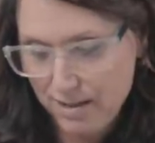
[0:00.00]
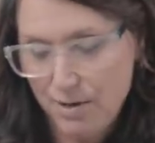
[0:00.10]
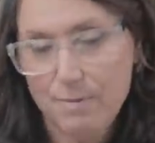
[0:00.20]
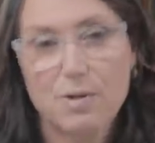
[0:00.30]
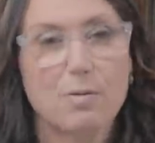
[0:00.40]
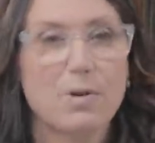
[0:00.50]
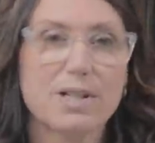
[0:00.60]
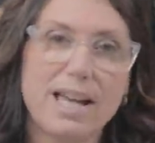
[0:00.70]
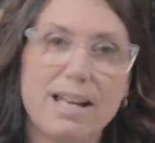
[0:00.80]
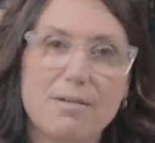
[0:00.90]
So I'm super
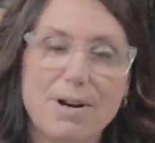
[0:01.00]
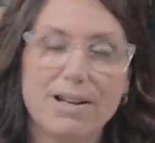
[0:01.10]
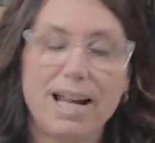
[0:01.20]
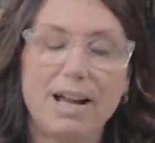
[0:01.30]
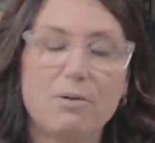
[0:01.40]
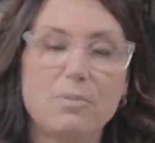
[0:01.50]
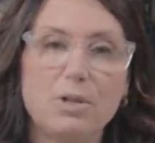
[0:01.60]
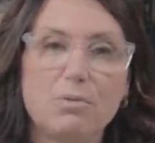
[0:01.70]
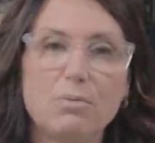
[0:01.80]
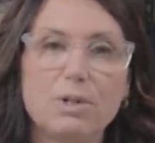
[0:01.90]
excited about it. I
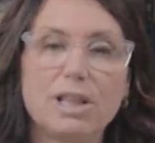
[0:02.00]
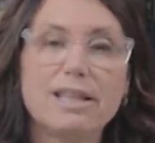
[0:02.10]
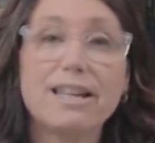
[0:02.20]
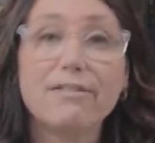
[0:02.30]
hope you will